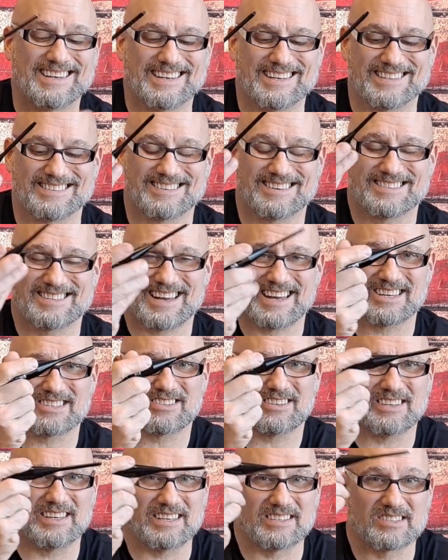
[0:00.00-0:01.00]
is this
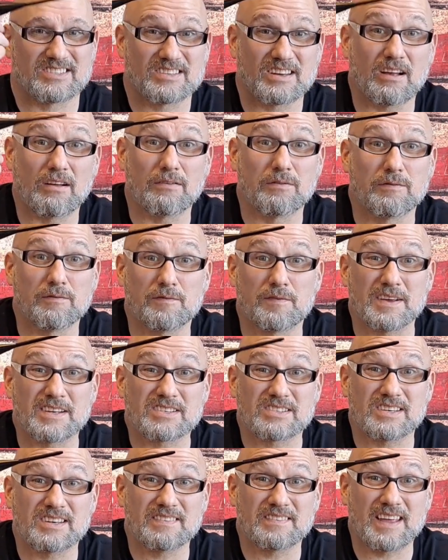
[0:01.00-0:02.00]
actually itself
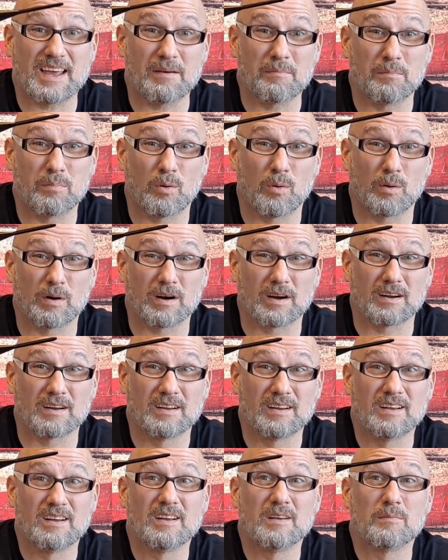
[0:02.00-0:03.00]
fits in that bore
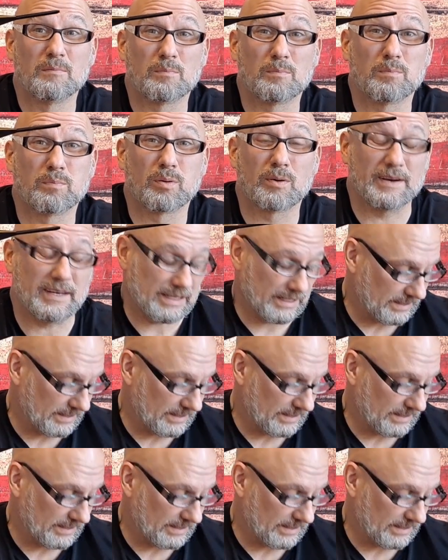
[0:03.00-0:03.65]
pretty